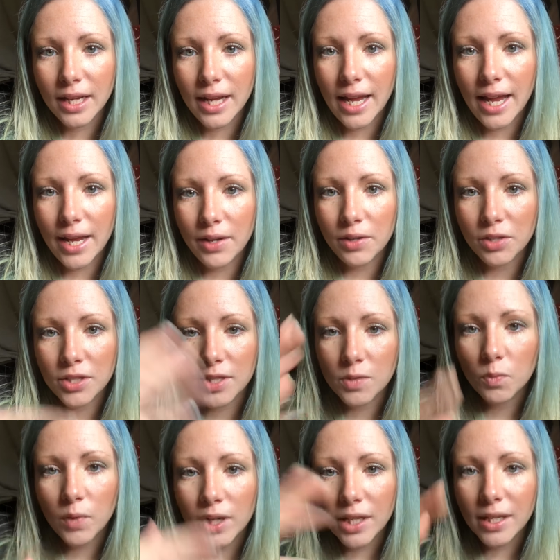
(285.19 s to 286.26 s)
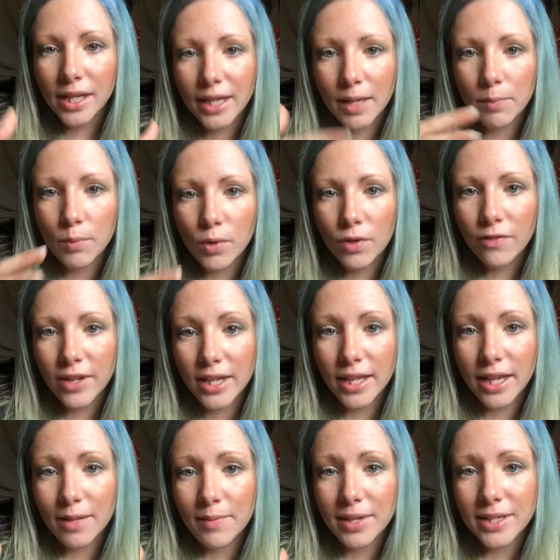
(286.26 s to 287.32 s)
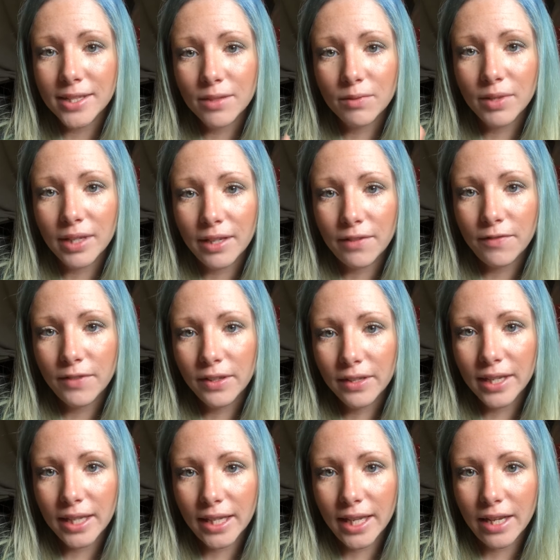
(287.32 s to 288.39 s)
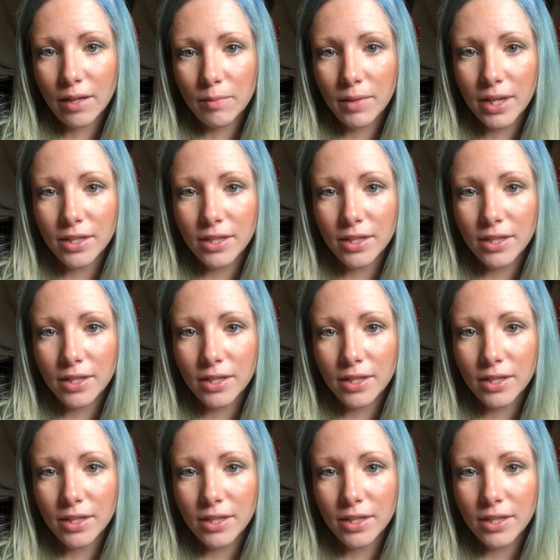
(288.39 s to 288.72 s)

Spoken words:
And just wiggling and moving them isn't really feeling them,